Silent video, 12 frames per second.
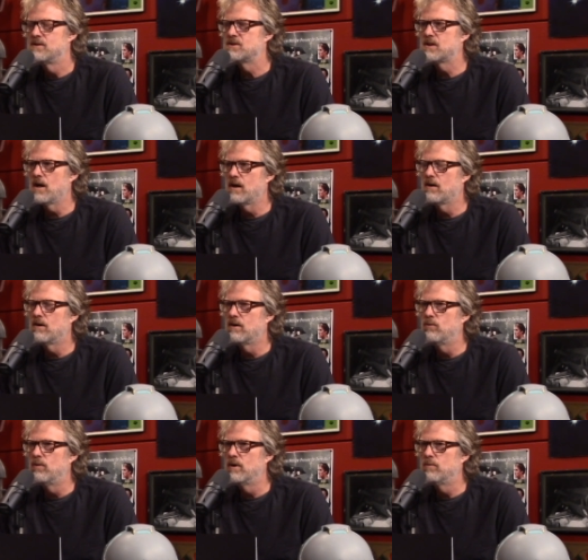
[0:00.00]
got
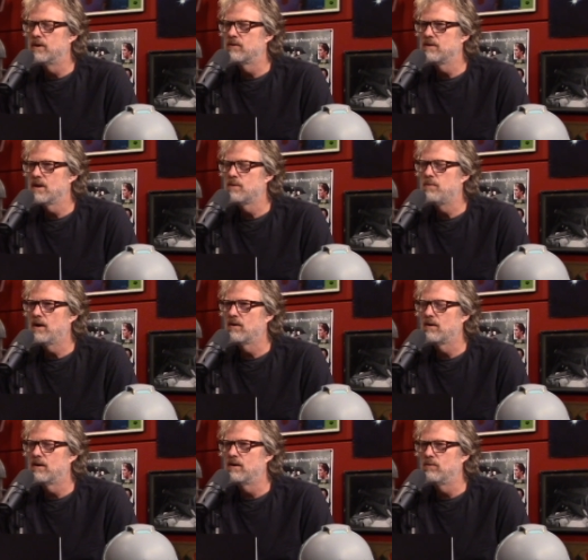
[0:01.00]
hardware, but it's not about
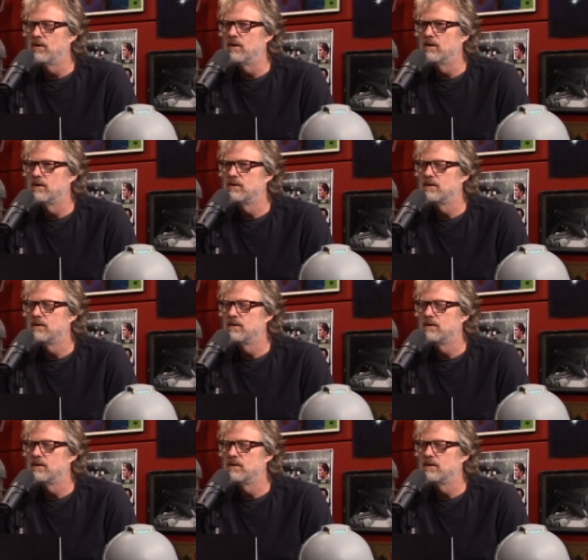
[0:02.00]
hardware.